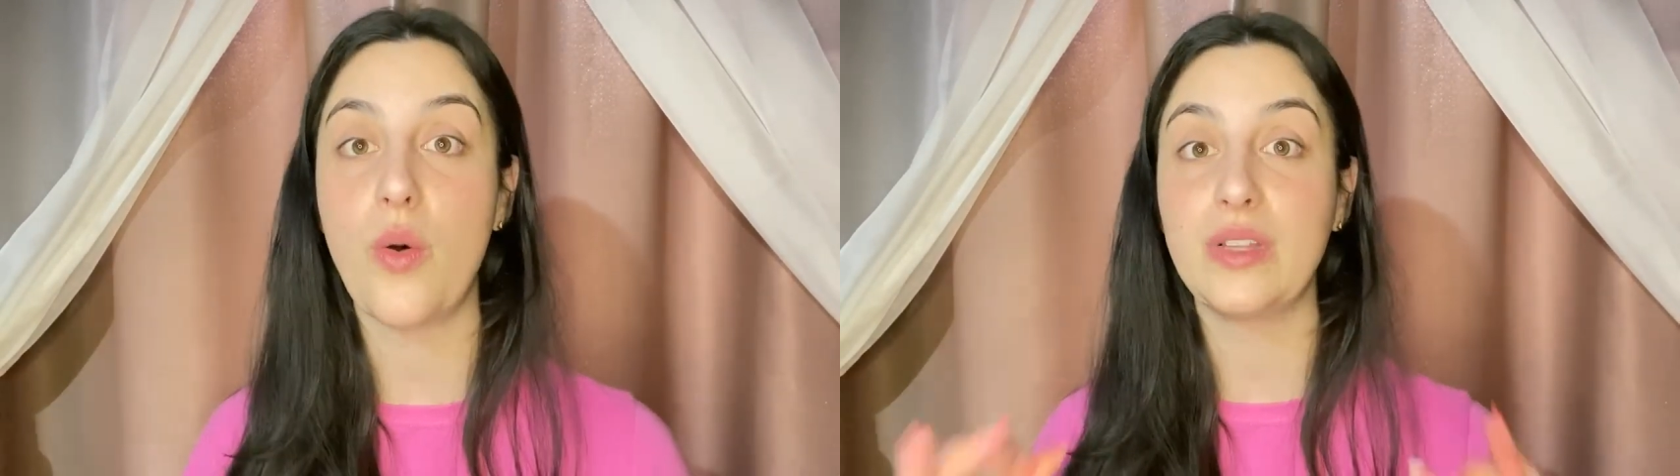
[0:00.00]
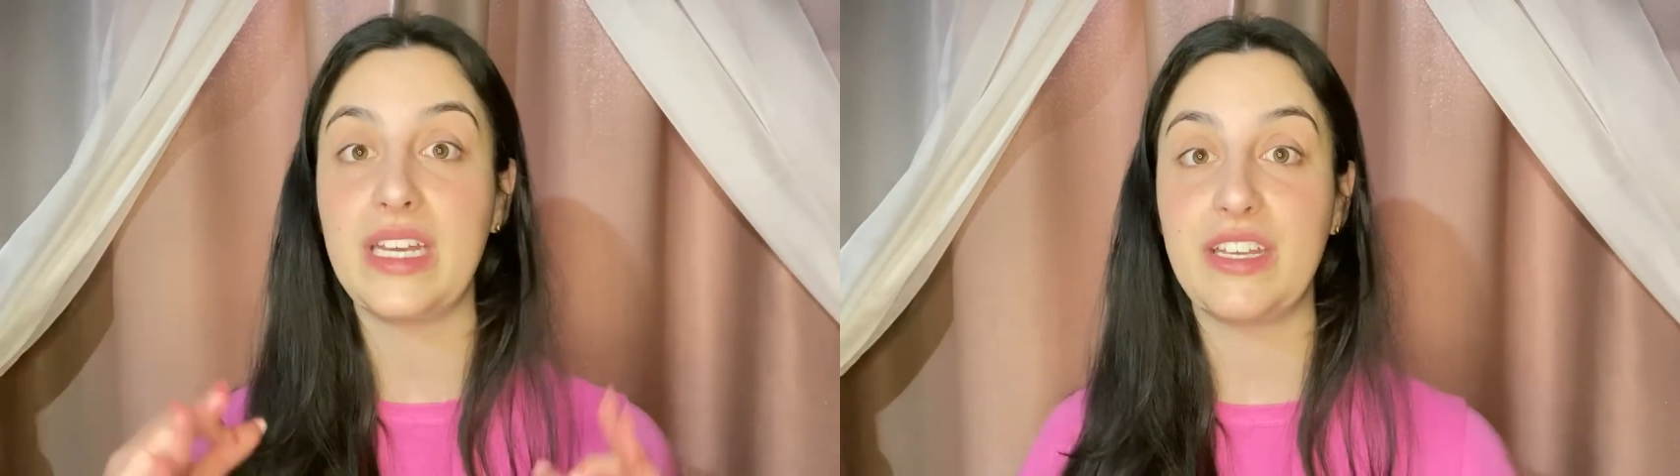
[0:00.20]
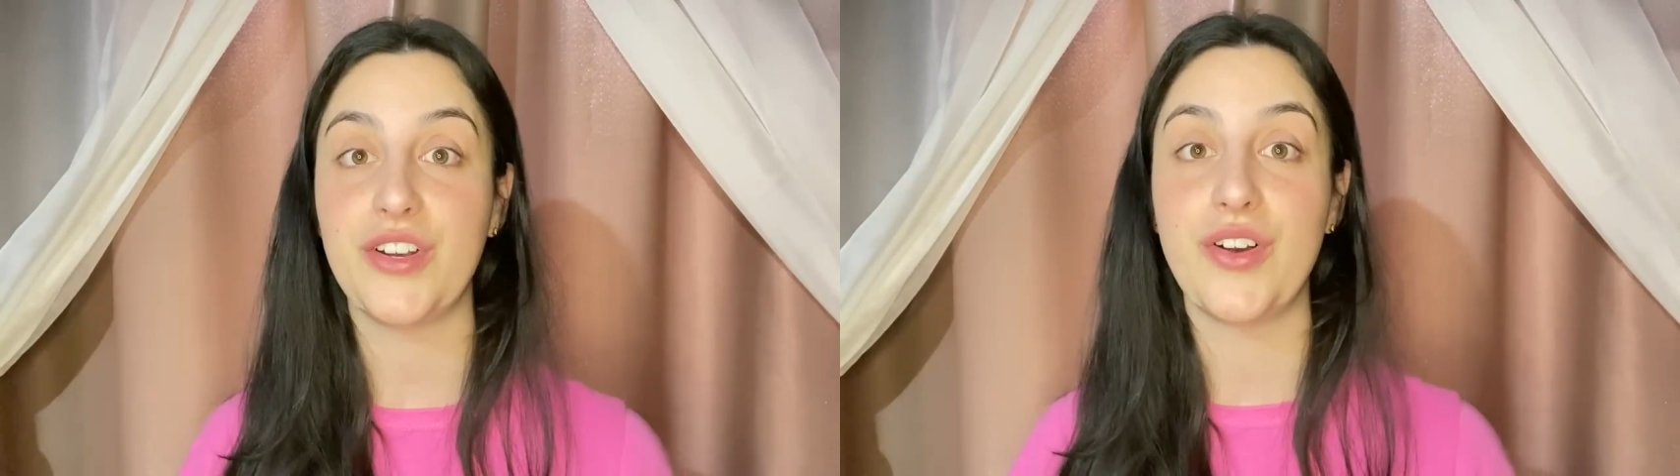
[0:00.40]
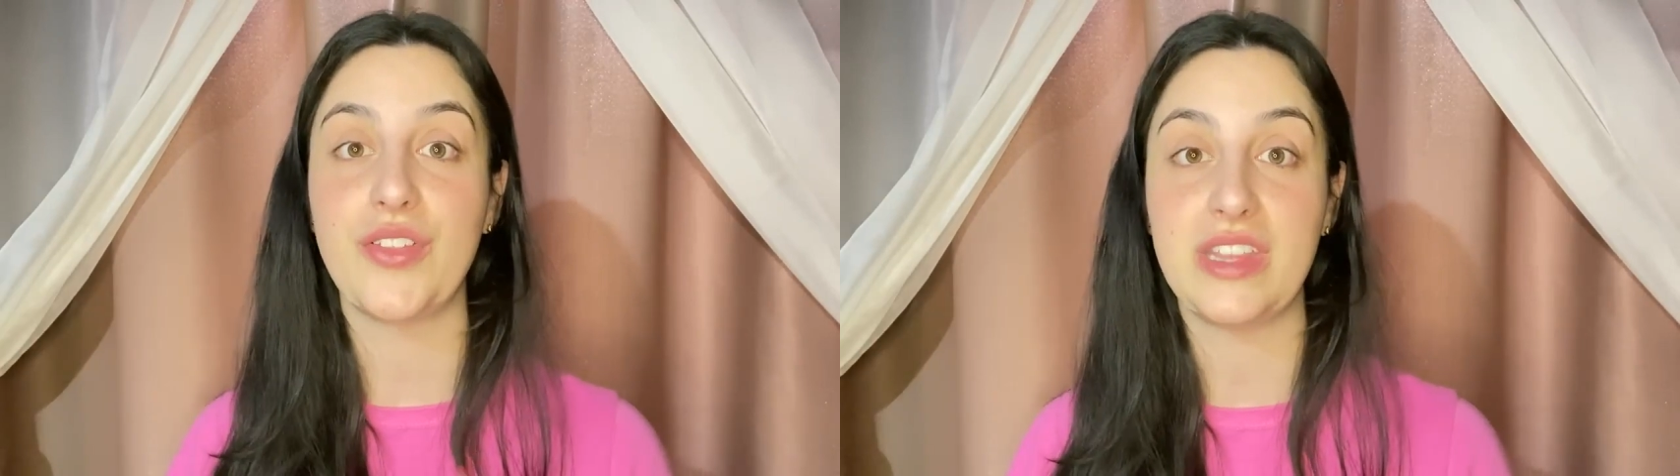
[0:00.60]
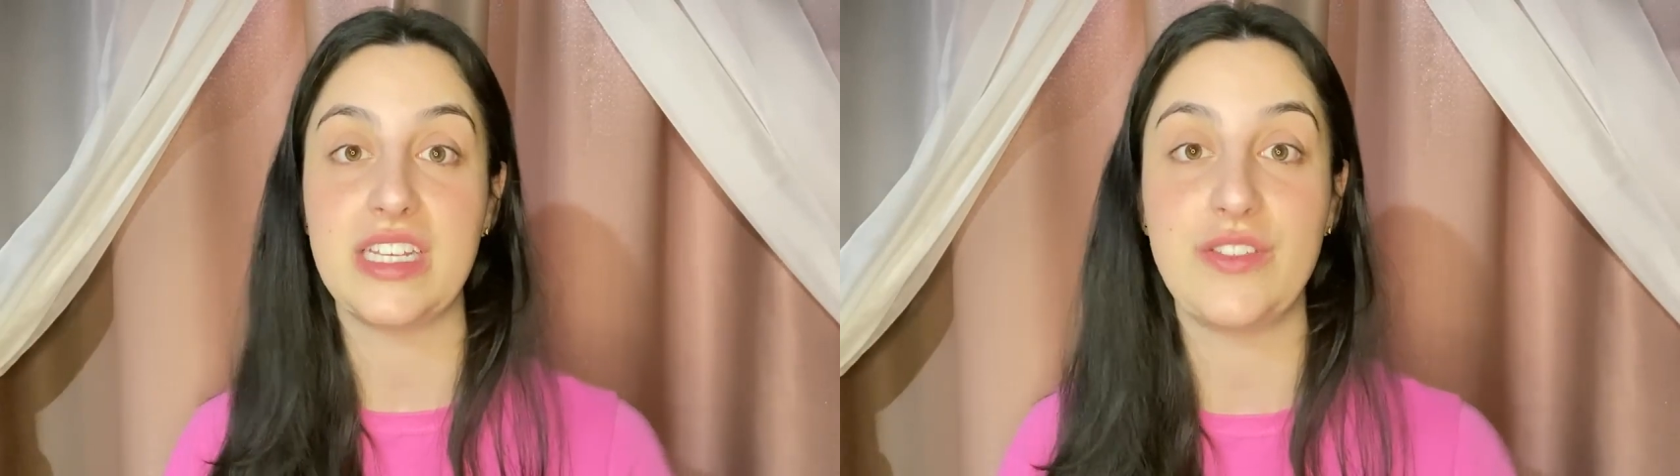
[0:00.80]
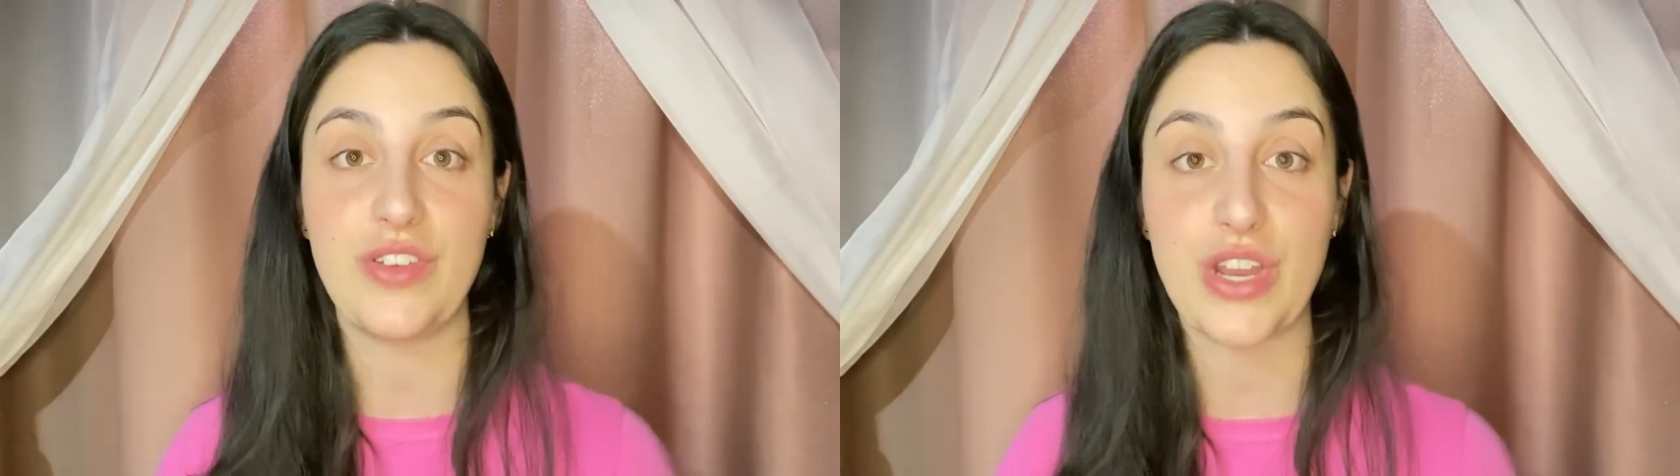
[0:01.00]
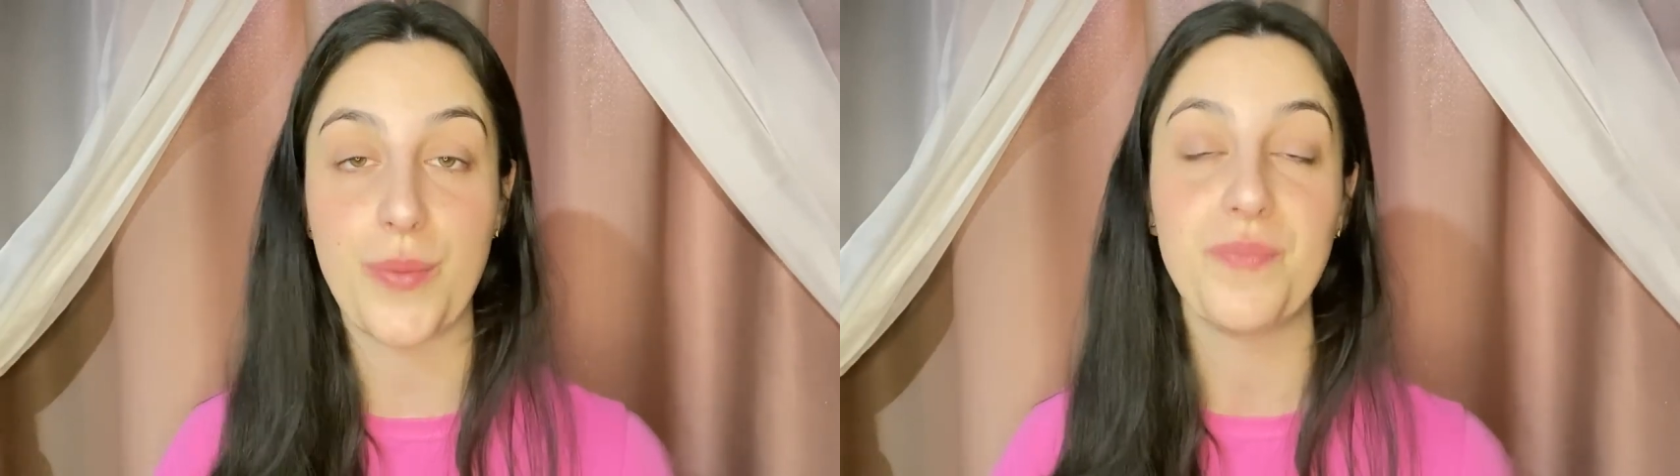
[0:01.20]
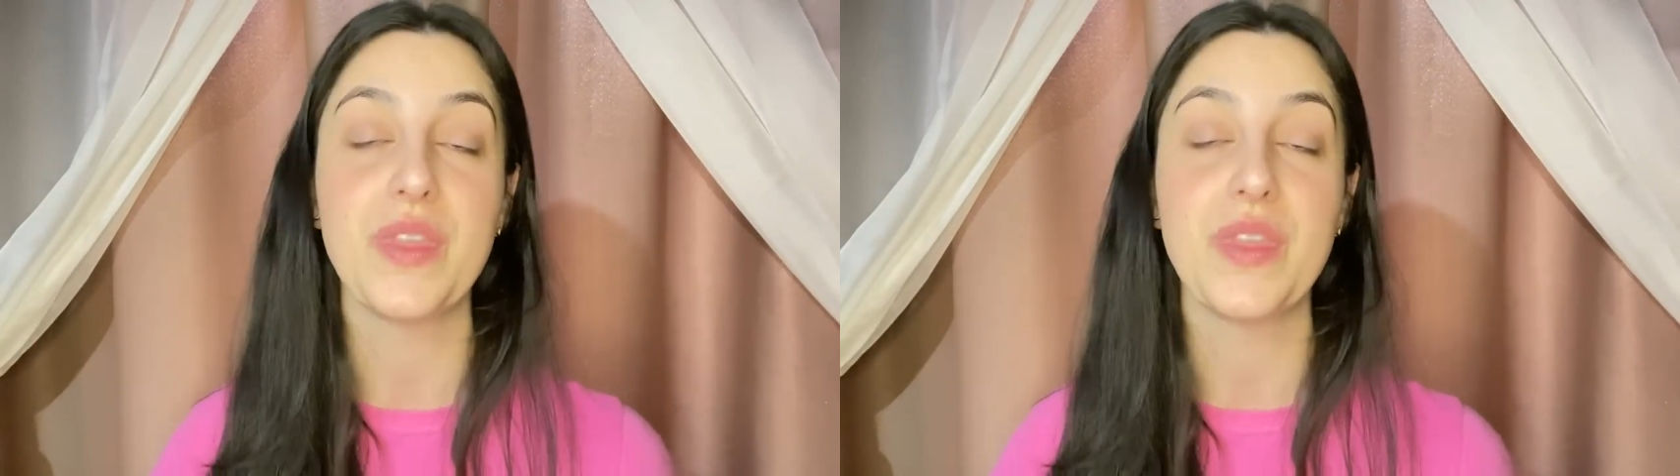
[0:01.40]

only here on this video.